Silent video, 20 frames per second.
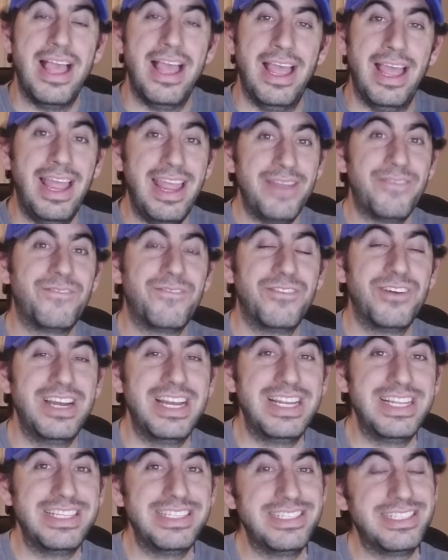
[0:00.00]
Hey
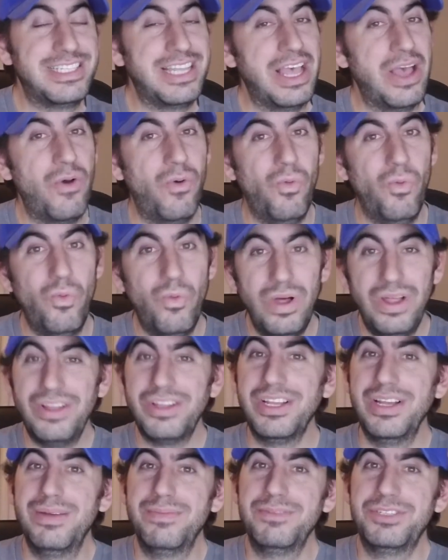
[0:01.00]
friends,
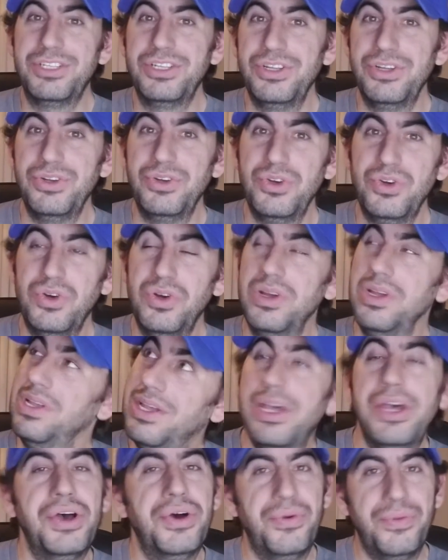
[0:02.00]
welcome to
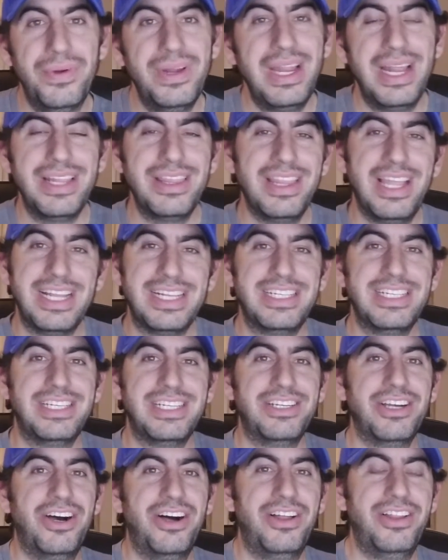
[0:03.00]
what I'd like to
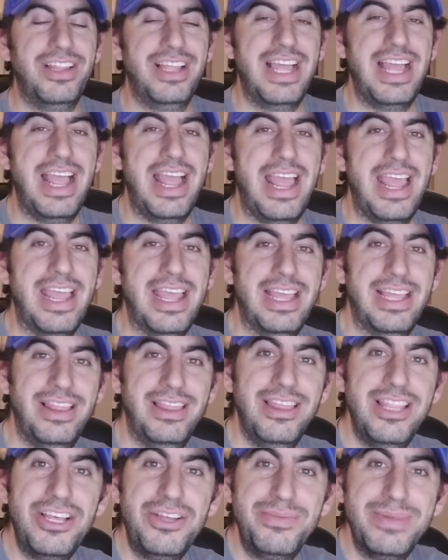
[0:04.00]
call a
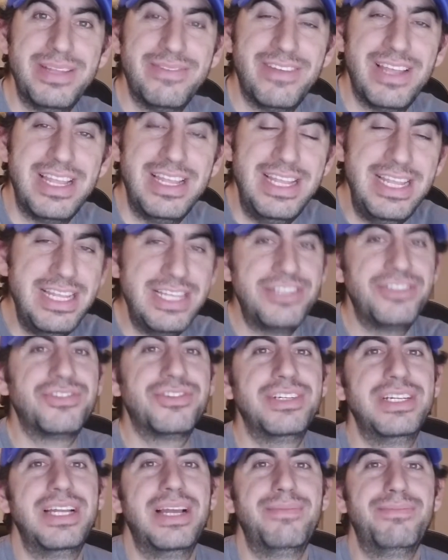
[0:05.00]
little bit of a
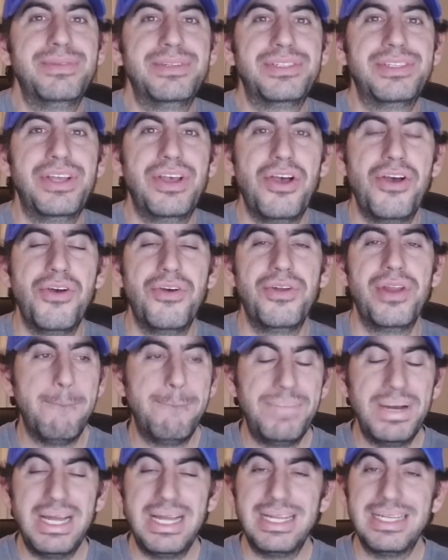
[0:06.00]
history episode.
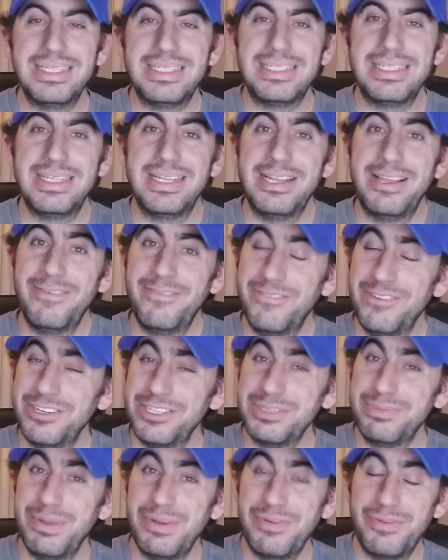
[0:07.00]
But
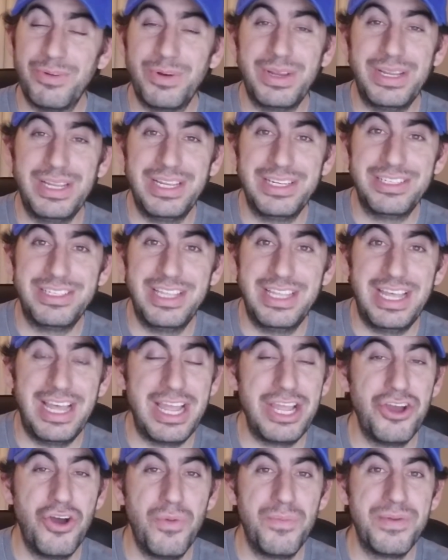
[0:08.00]
first, before we get into that,
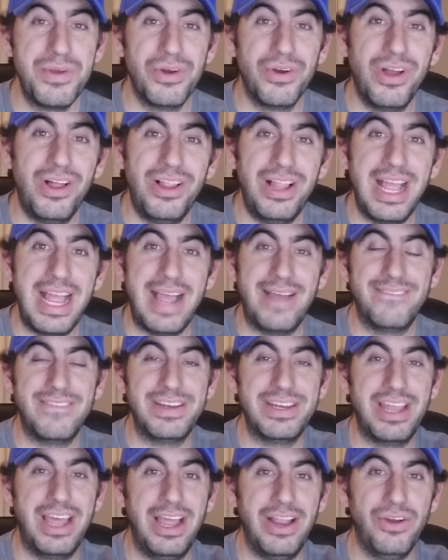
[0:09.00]
I hope you're all
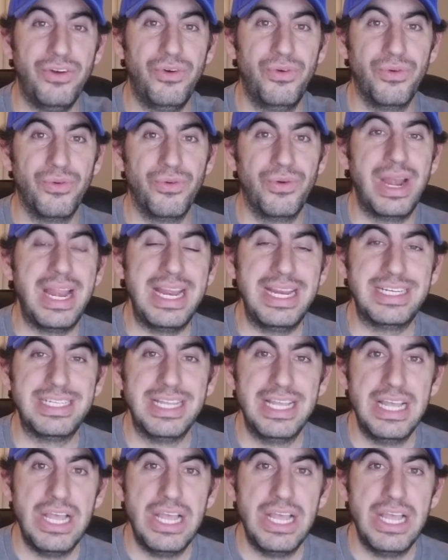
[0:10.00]
having a great